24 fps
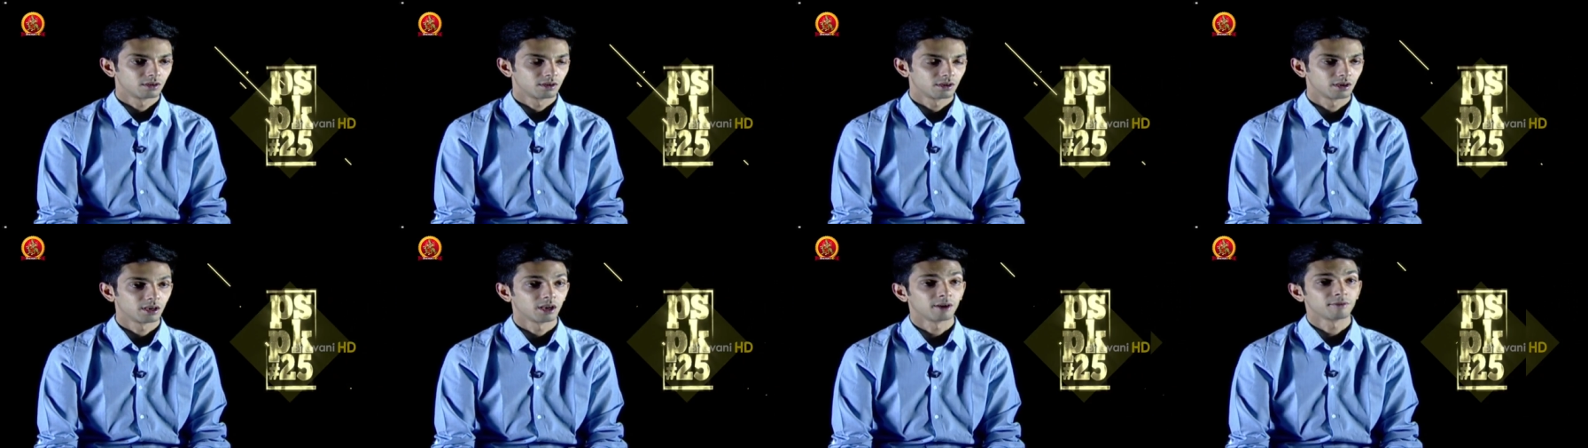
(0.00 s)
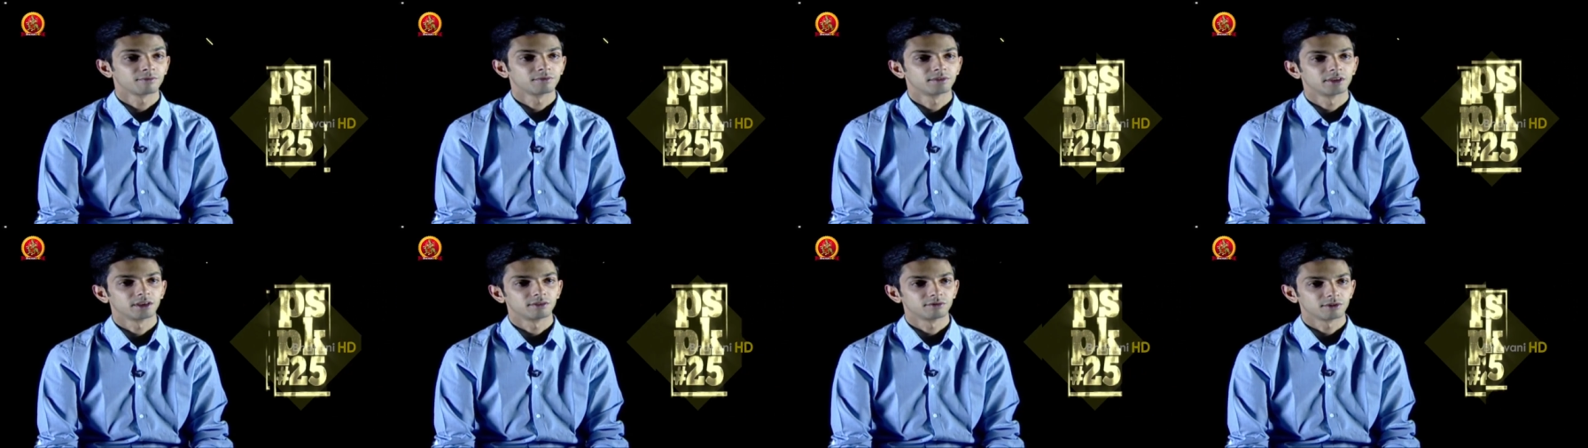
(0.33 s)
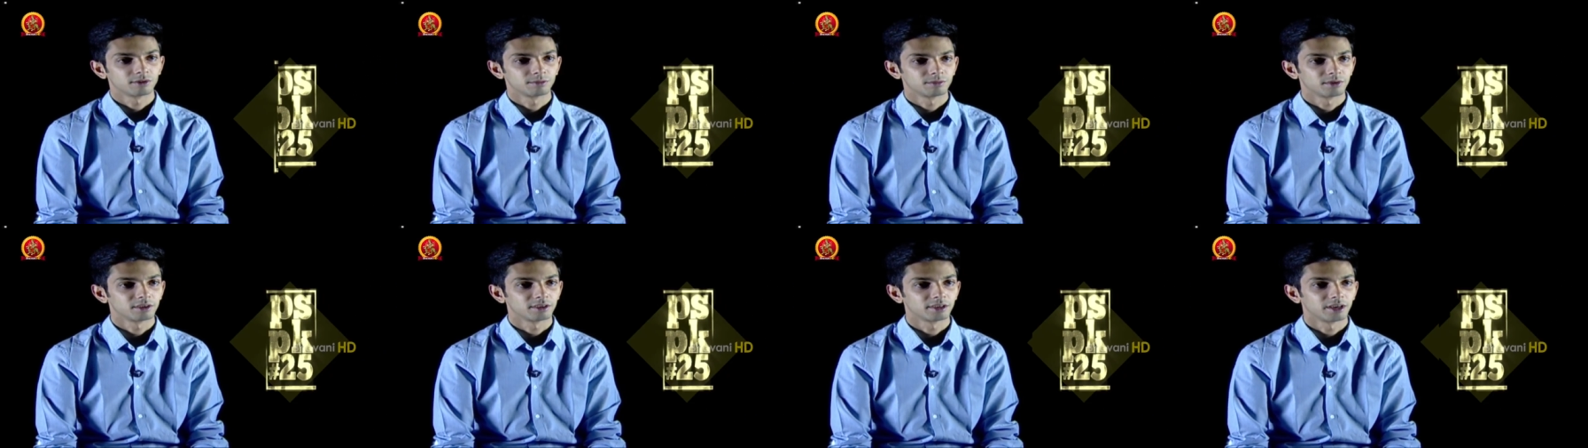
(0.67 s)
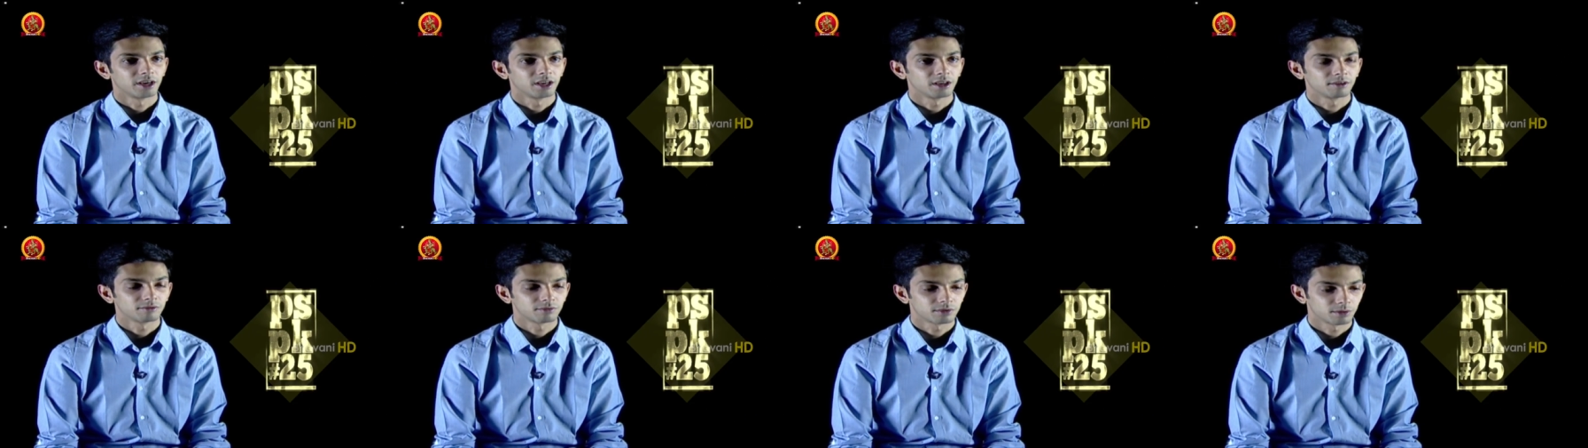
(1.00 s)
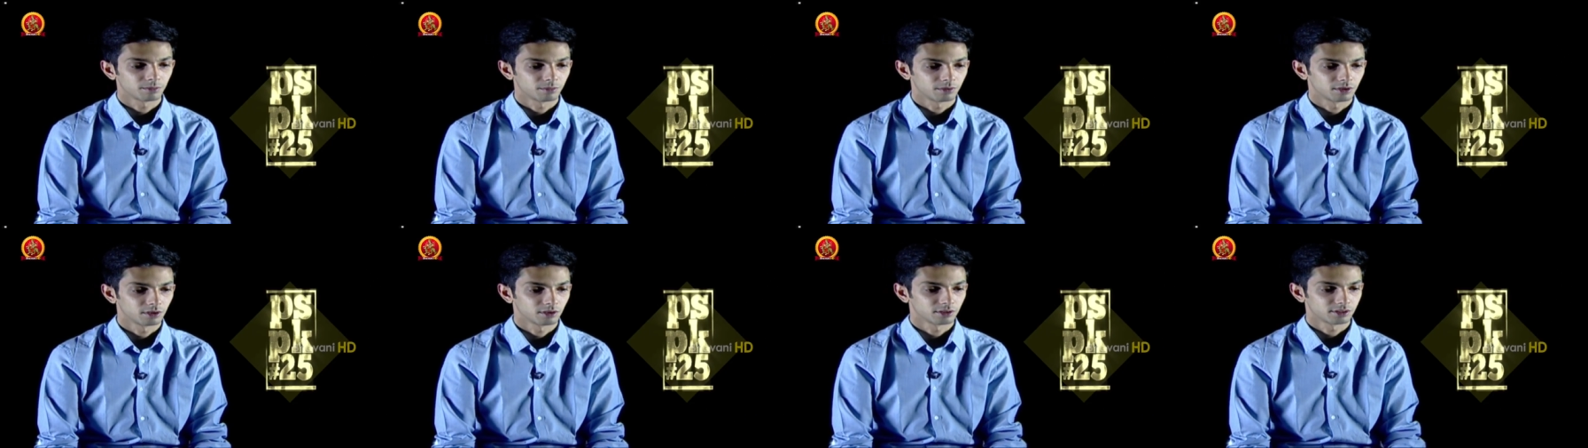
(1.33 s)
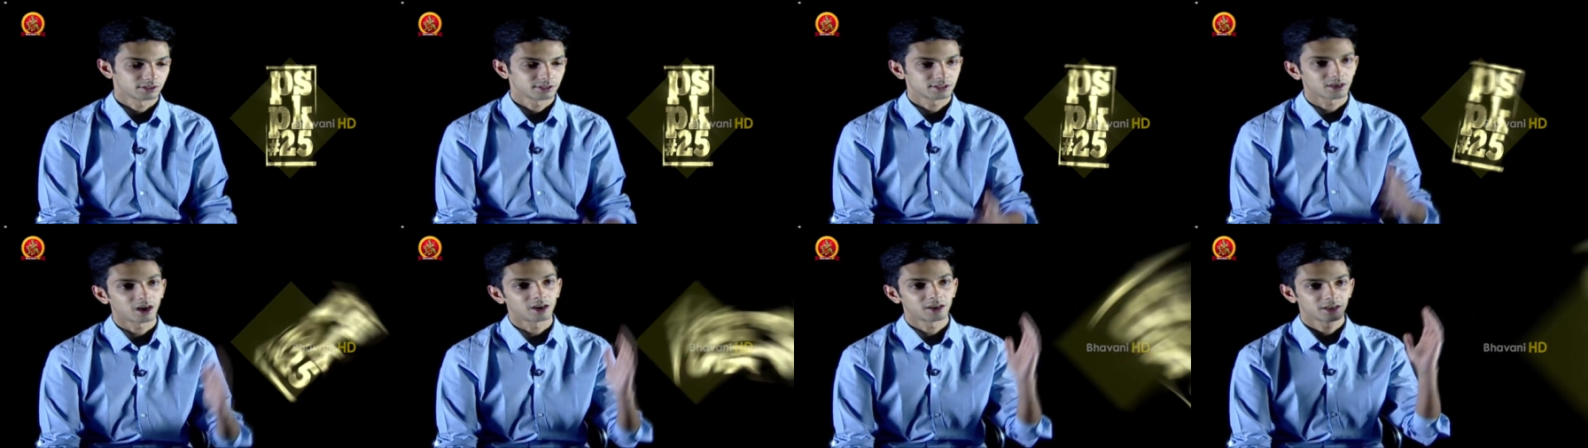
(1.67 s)
love that we've been getting from here,
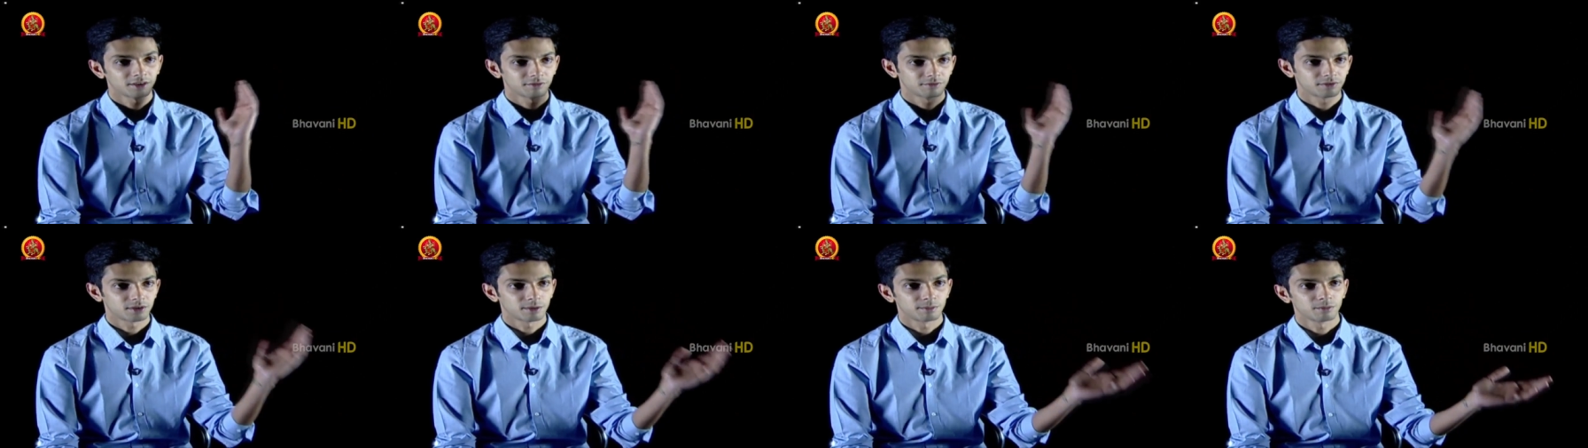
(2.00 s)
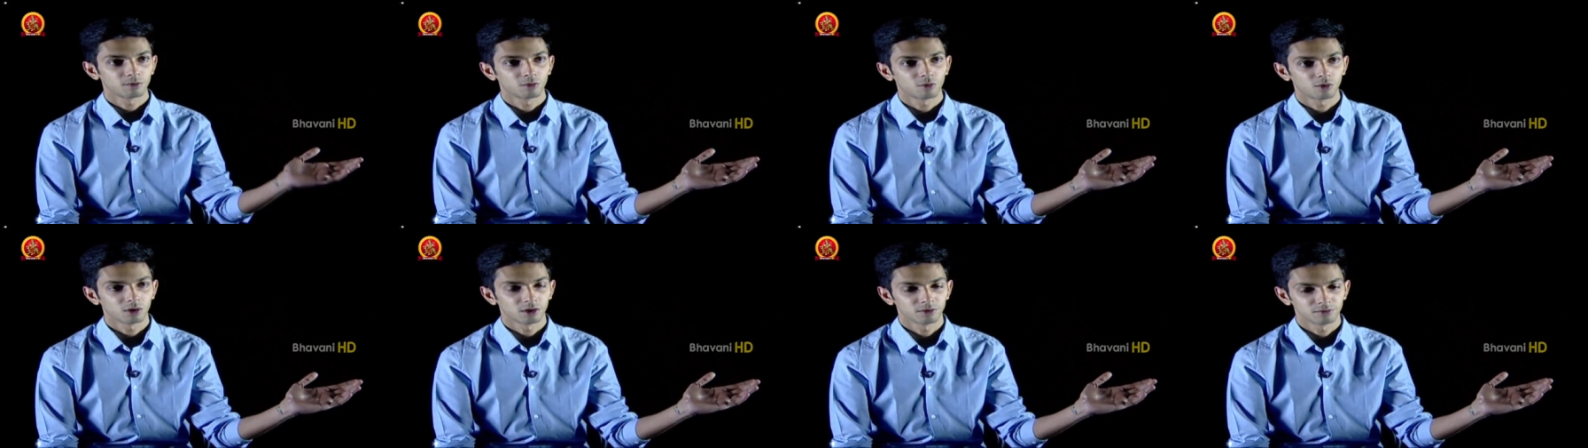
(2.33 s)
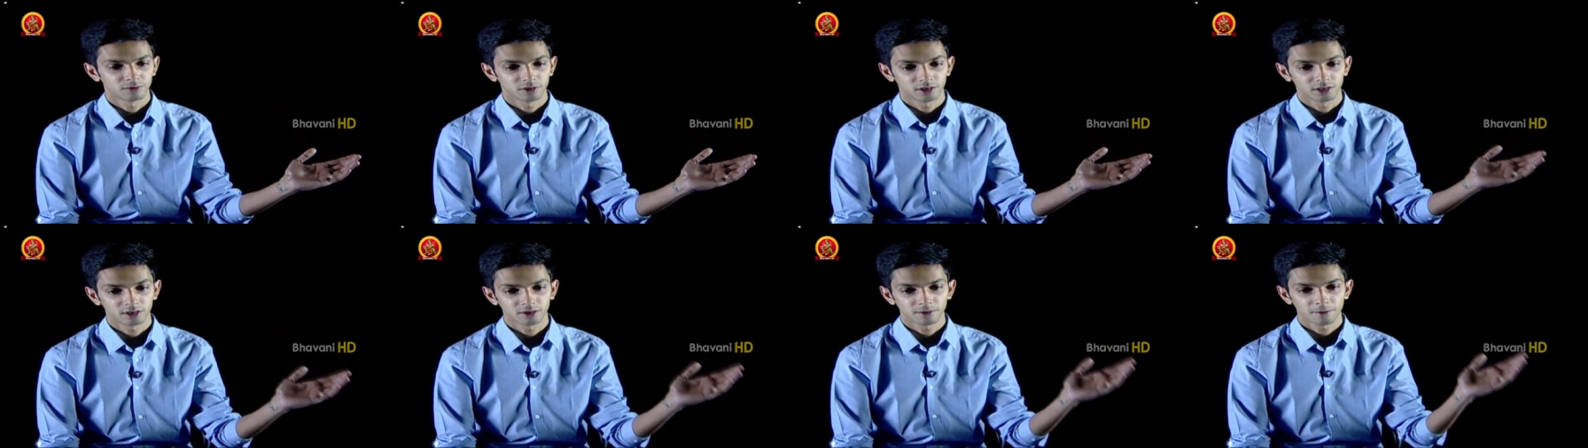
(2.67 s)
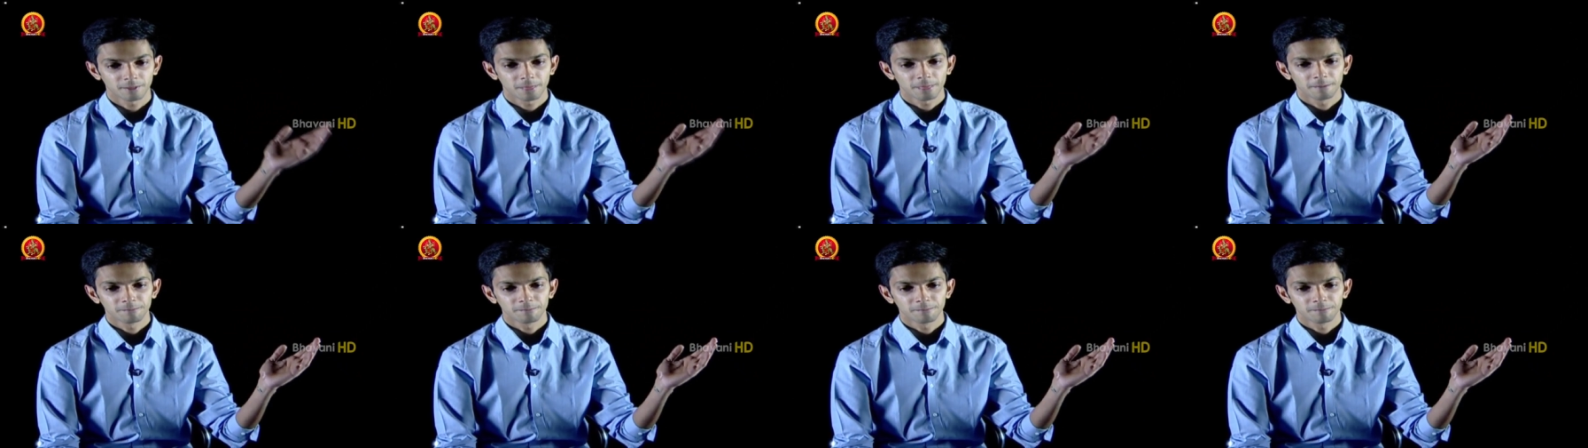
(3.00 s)
starting from Kolaveri.